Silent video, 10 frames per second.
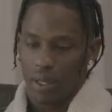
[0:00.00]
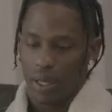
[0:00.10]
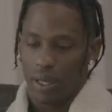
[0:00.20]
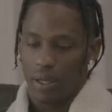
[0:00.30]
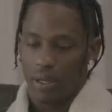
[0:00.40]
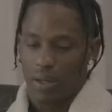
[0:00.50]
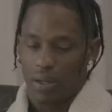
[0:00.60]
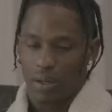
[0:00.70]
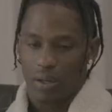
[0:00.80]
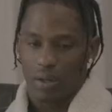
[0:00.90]
And,
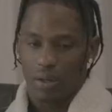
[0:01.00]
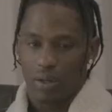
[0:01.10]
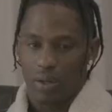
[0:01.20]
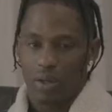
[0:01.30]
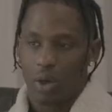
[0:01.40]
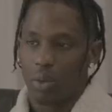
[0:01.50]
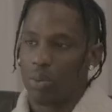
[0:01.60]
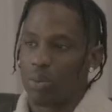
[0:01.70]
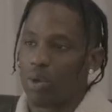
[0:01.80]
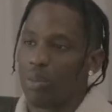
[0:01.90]
you
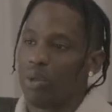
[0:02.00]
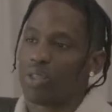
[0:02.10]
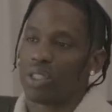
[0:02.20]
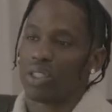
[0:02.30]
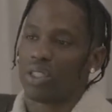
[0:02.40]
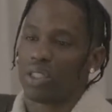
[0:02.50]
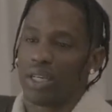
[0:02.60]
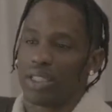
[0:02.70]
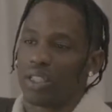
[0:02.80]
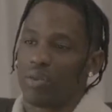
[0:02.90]
know, your music is just
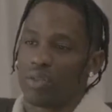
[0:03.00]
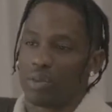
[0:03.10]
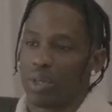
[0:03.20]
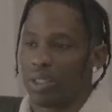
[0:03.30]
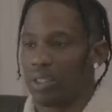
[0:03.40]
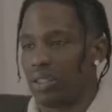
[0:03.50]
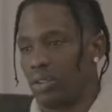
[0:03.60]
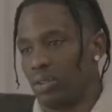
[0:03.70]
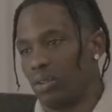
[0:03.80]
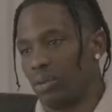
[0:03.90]
like
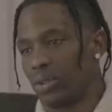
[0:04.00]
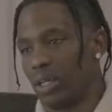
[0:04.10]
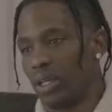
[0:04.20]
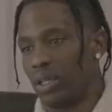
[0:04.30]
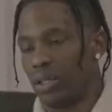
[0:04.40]
self-expression, you know what I'm saying?